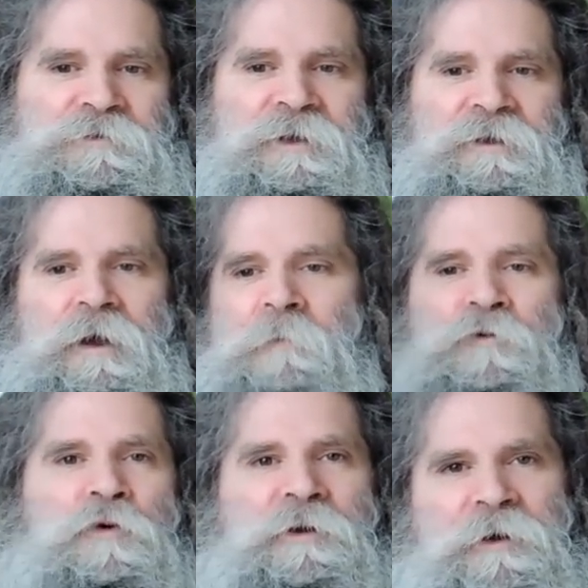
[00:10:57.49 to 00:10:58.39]
say I'm
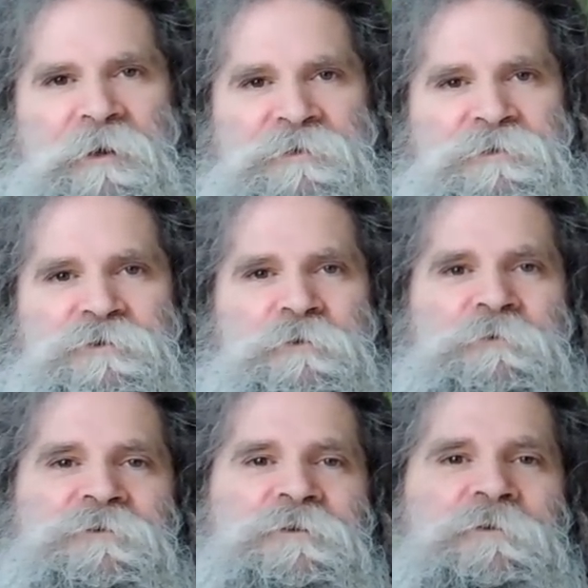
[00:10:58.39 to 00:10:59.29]
the one to listen to.
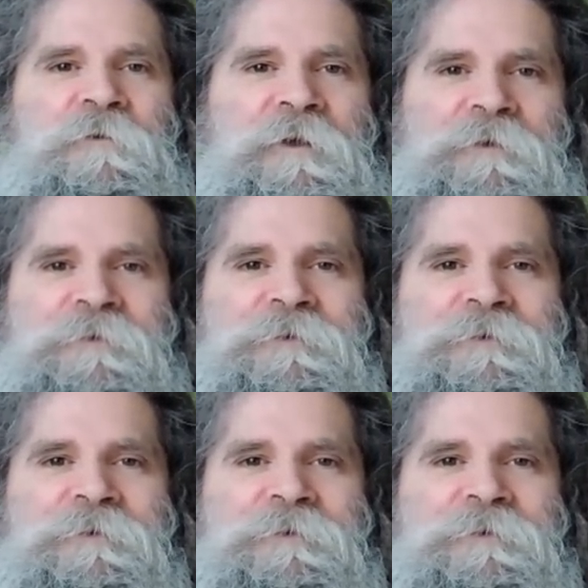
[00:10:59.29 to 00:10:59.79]
So they,